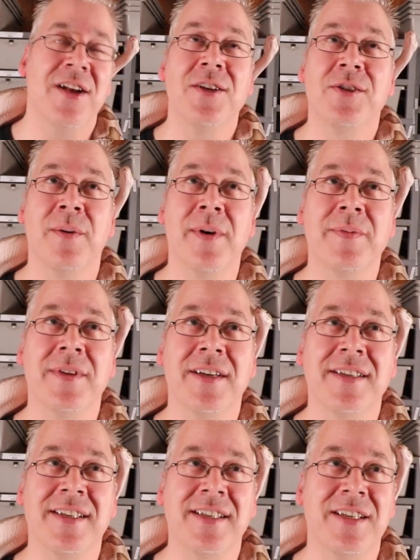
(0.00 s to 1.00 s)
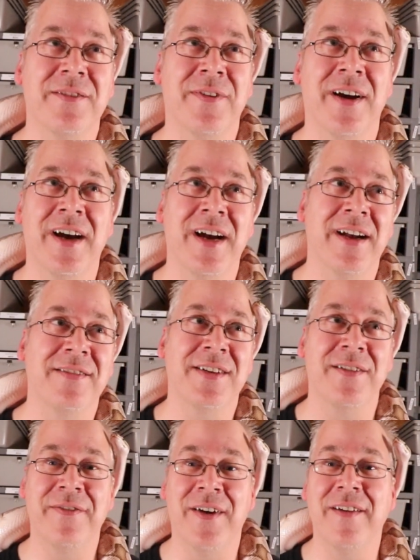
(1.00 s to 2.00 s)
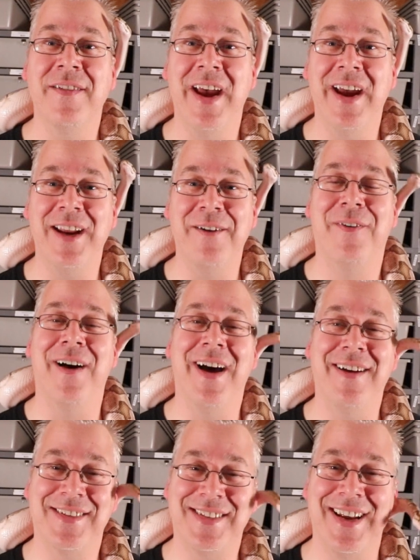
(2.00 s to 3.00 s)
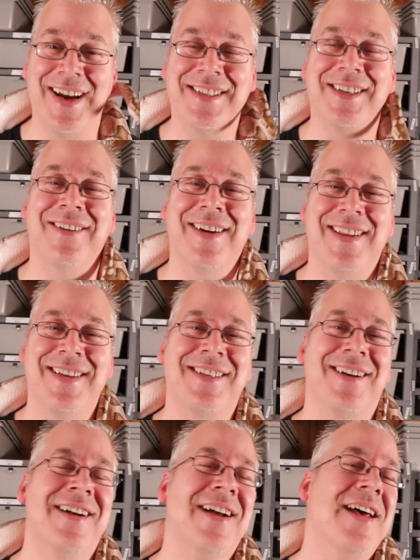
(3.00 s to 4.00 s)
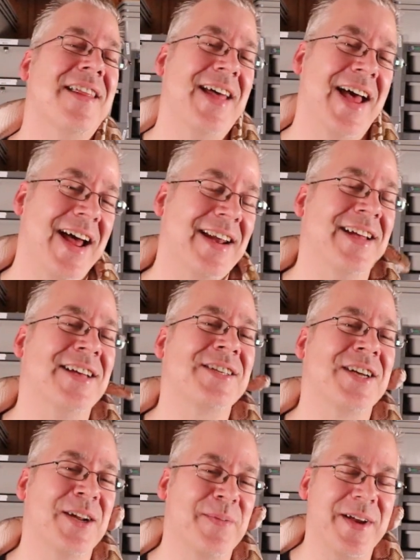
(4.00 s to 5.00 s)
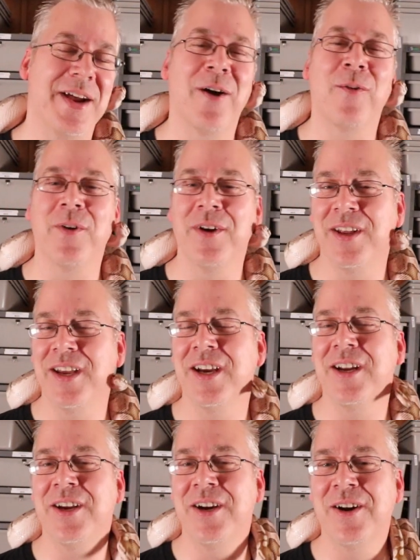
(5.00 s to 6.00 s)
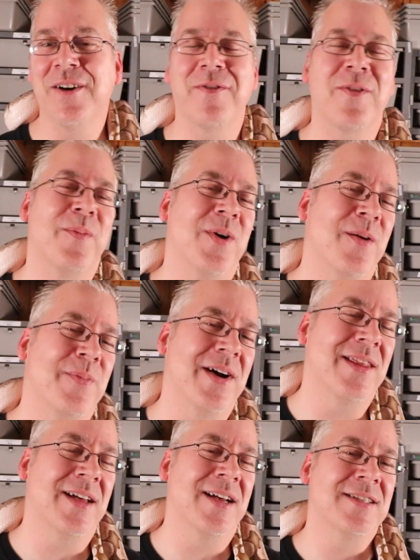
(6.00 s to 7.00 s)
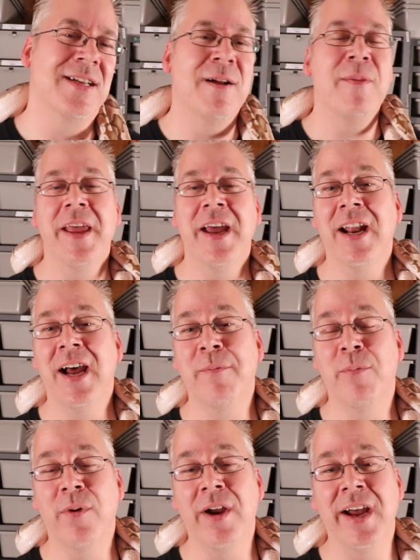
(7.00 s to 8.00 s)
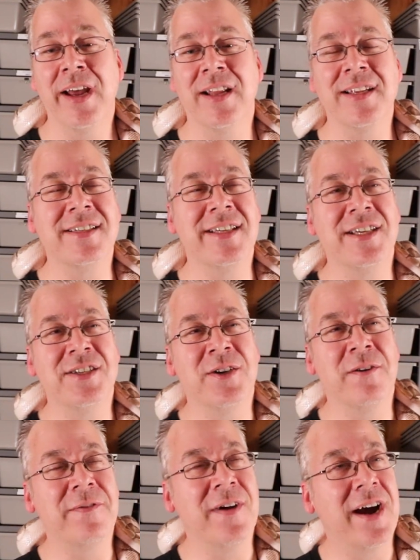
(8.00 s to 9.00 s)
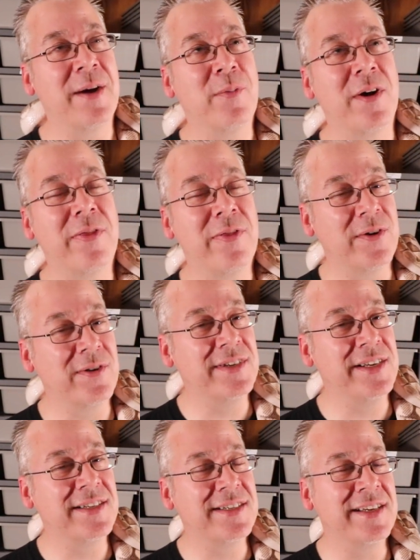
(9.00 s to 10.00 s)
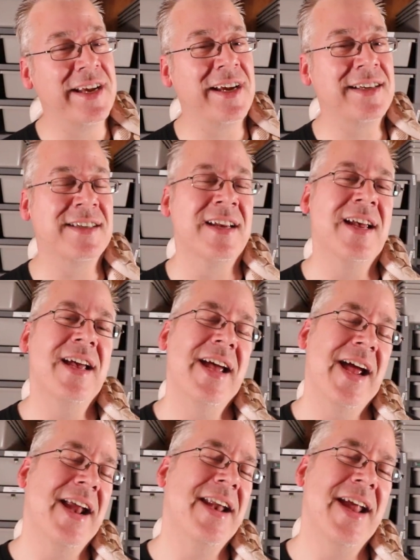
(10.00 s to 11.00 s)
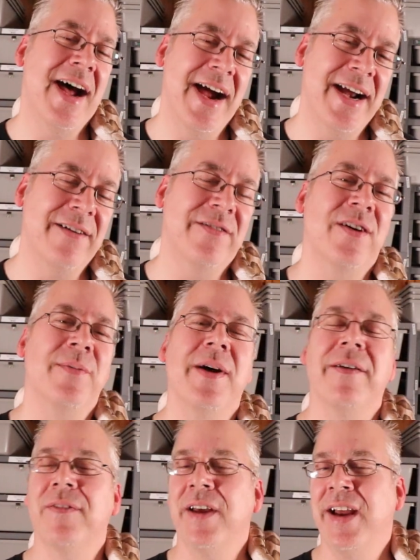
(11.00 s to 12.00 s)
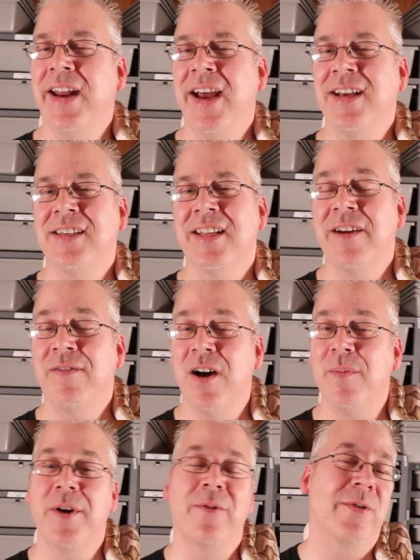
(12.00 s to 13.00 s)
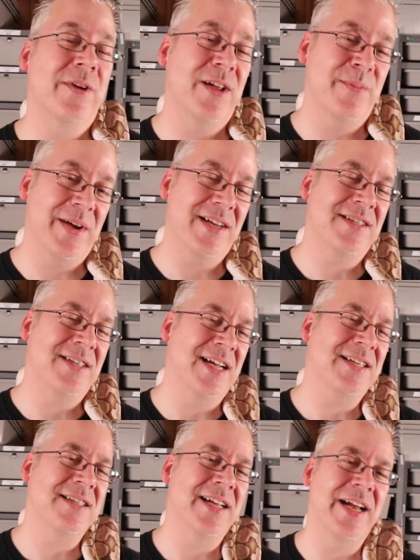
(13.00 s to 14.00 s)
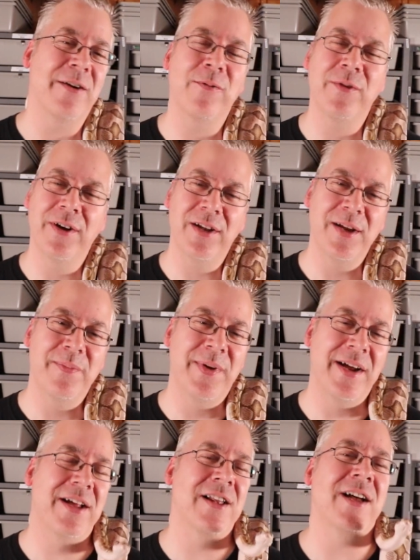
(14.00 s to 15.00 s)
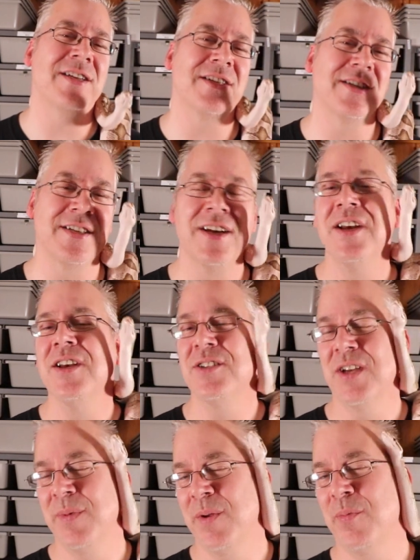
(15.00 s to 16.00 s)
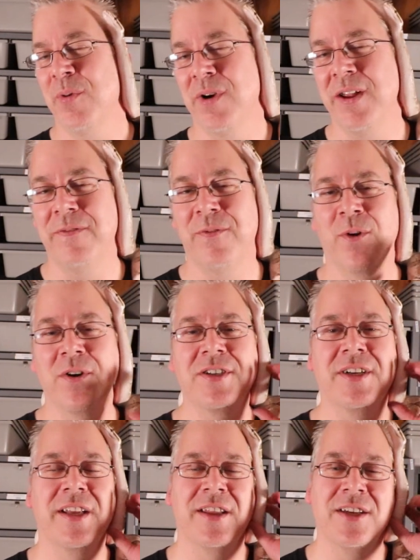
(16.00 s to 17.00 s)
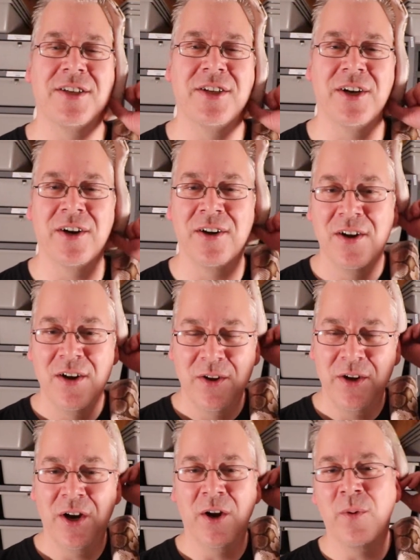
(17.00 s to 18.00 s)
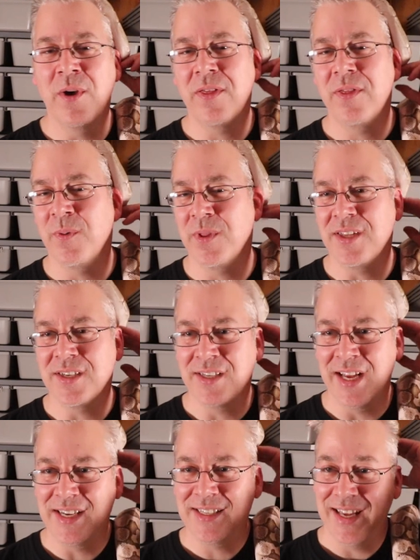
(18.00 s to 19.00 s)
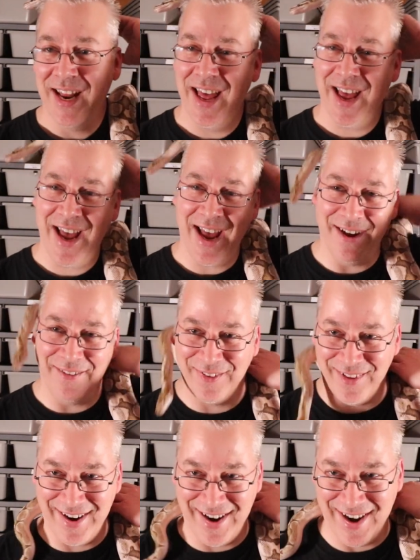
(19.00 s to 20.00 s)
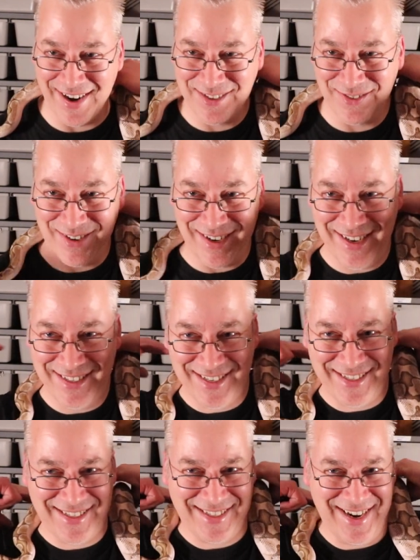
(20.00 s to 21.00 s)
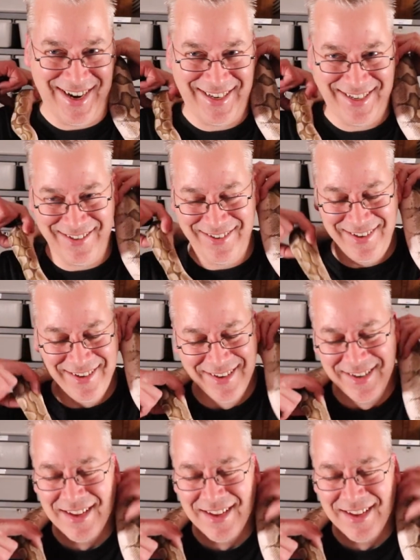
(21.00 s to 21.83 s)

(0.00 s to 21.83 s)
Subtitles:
So I'm up to 65, 75, 85 snakes already this year. That is gonna be a really good year for ball pythons. And I bred, let's see, so far I bred 13 snakes and 9 of them have laid eggs, and they've all been really big snakes laying really big clutches. So I've been pretty fortunate this year, you know, with the snakes that have laid eggs. What is this snake doing?